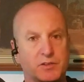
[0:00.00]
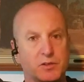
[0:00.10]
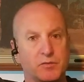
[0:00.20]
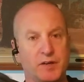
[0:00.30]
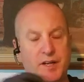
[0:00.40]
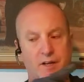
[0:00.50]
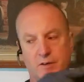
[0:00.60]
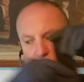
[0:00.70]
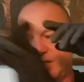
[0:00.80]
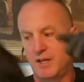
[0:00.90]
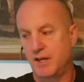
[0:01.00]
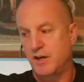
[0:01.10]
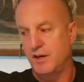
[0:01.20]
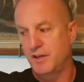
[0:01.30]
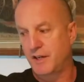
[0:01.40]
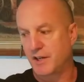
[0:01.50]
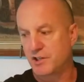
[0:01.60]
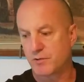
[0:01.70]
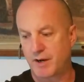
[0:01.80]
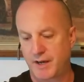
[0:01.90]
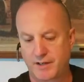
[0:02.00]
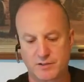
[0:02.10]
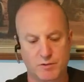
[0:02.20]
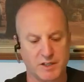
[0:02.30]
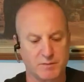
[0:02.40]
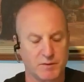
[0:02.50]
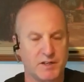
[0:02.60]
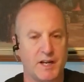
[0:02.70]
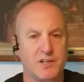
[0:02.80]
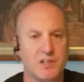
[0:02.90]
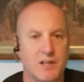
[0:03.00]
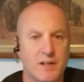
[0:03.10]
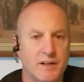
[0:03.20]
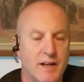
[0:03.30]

cool videos. You get drinks, transportation,